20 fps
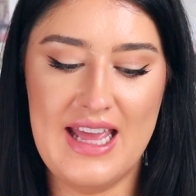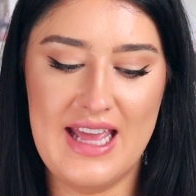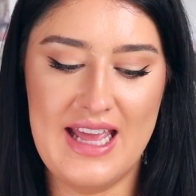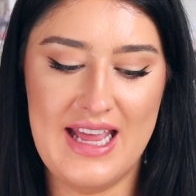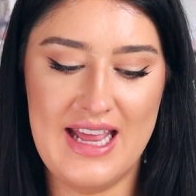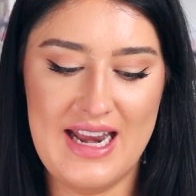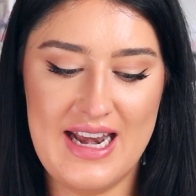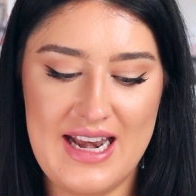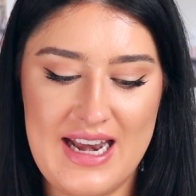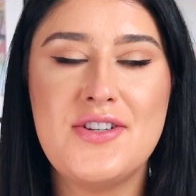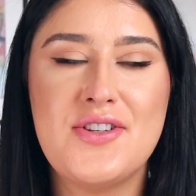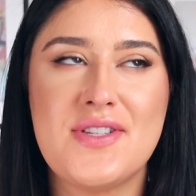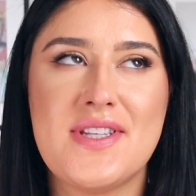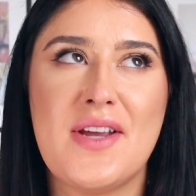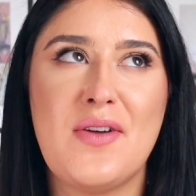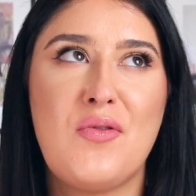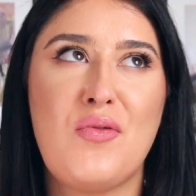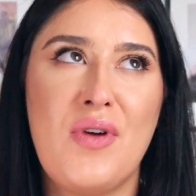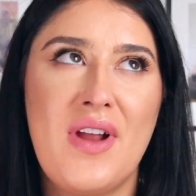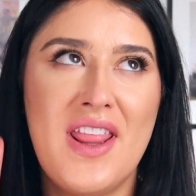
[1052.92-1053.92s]
it just like
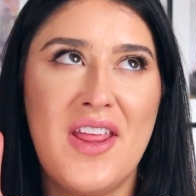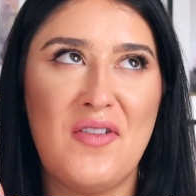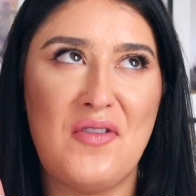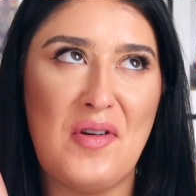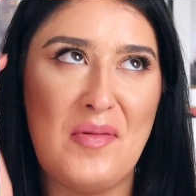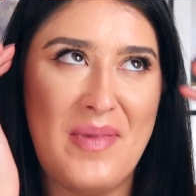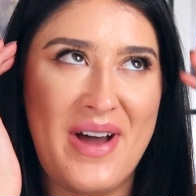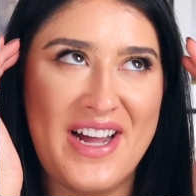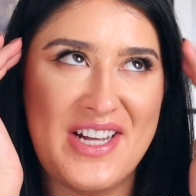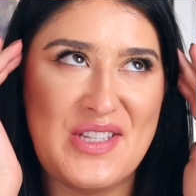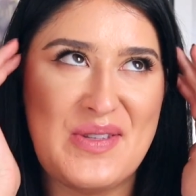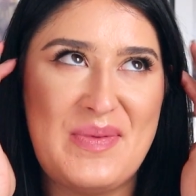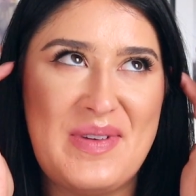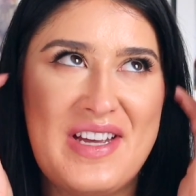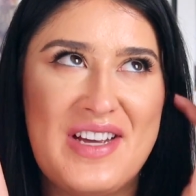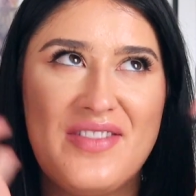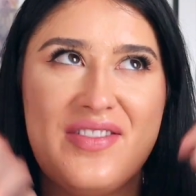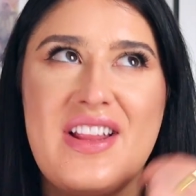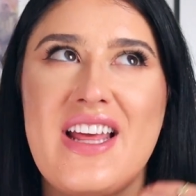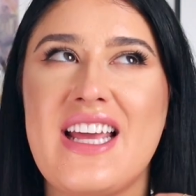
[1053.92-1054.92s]
really reminds me
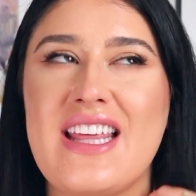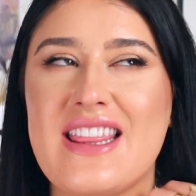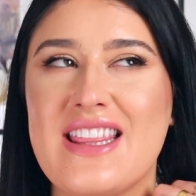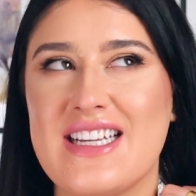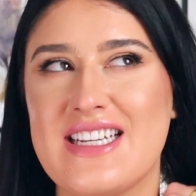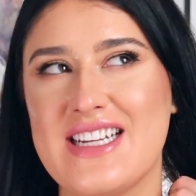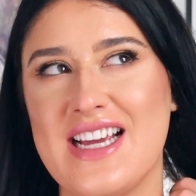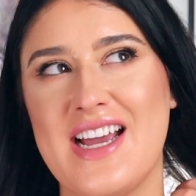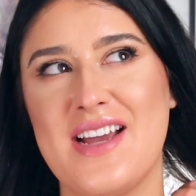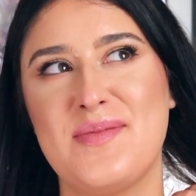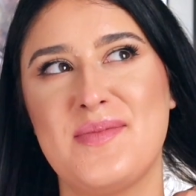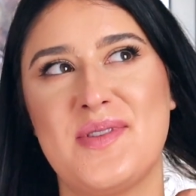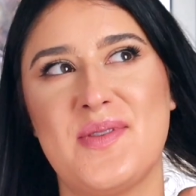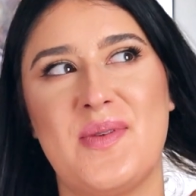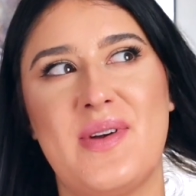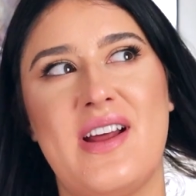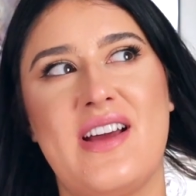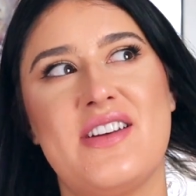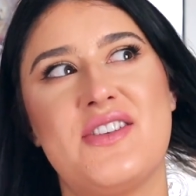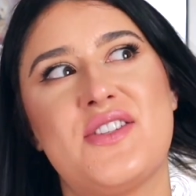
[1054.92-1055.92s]
of like the times
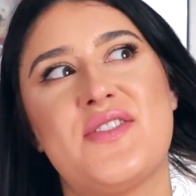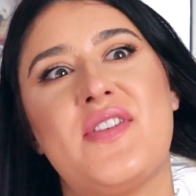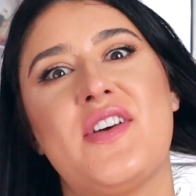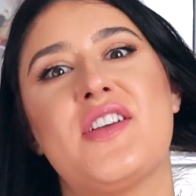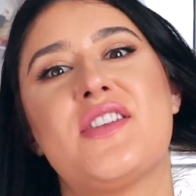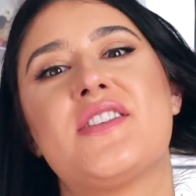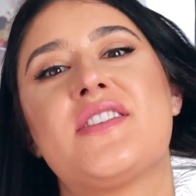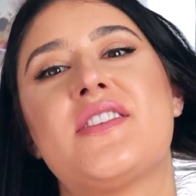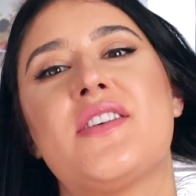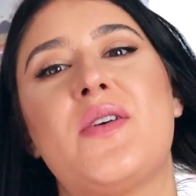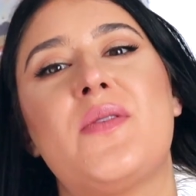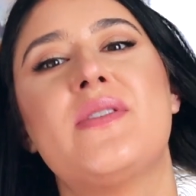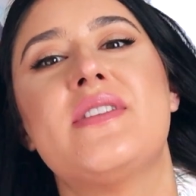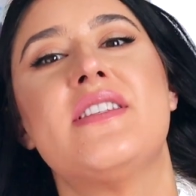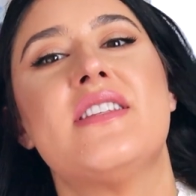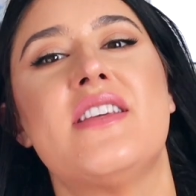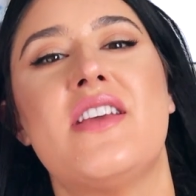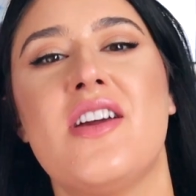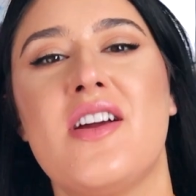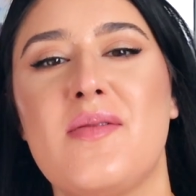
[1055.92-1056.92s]
when I just felt so
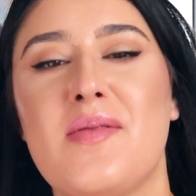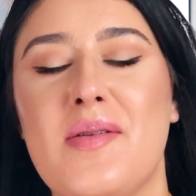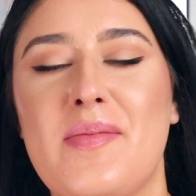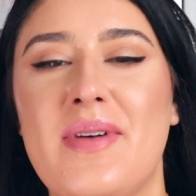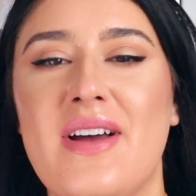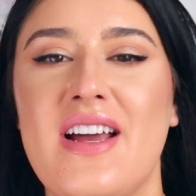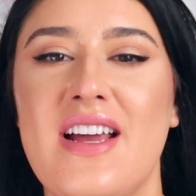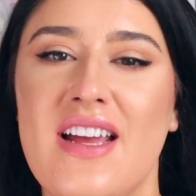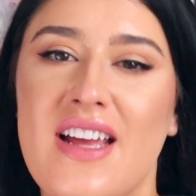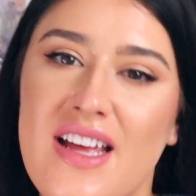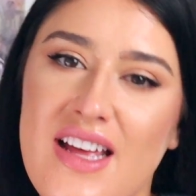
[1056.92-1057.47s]
insecure about my